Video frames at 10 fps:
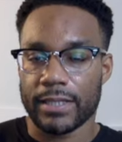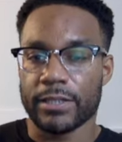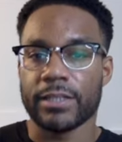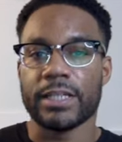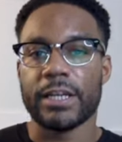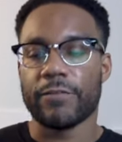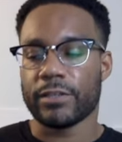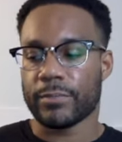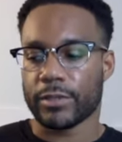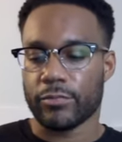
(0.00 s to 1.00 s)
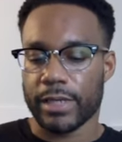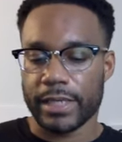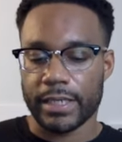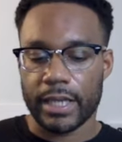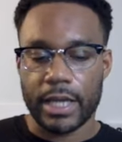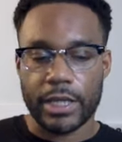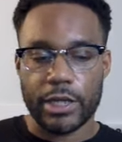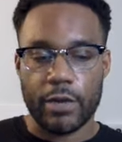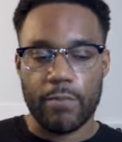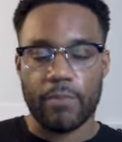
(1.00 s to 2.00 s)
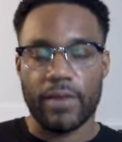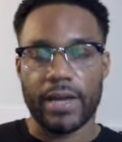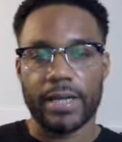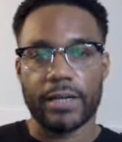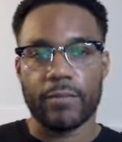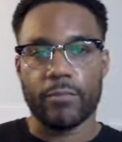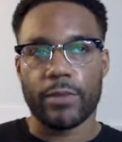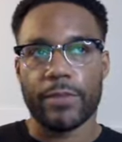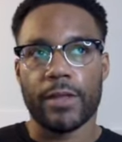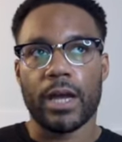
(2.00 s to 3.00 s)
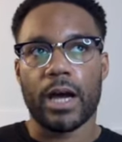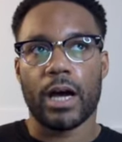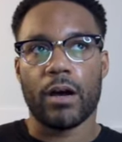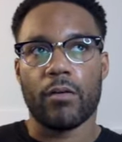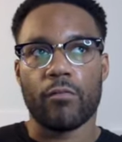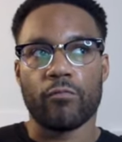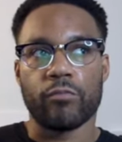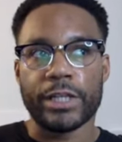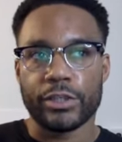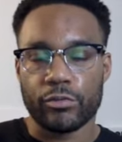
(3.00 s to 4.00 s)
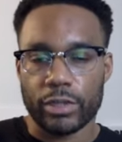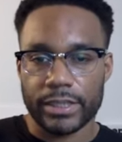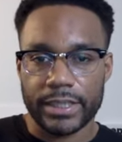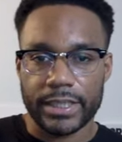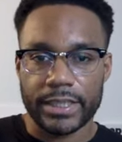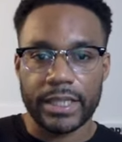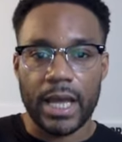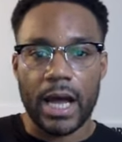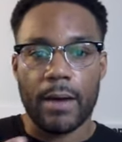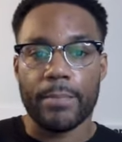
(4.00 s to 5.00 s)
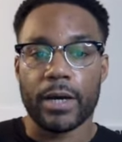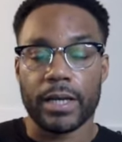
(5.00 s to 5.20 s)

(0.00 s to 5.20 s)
There's a difference between, providing them with resources, but